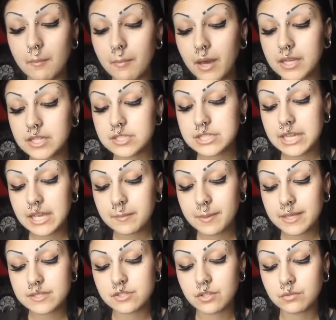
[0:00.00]
Bondage tape
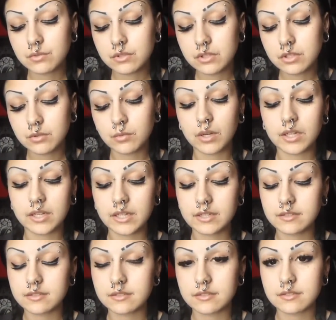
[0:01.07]
has no glue on
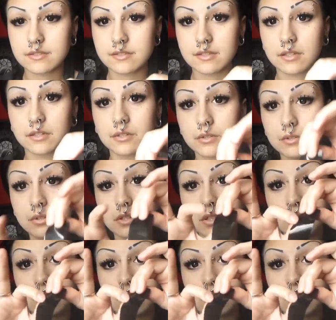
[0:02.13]
it, so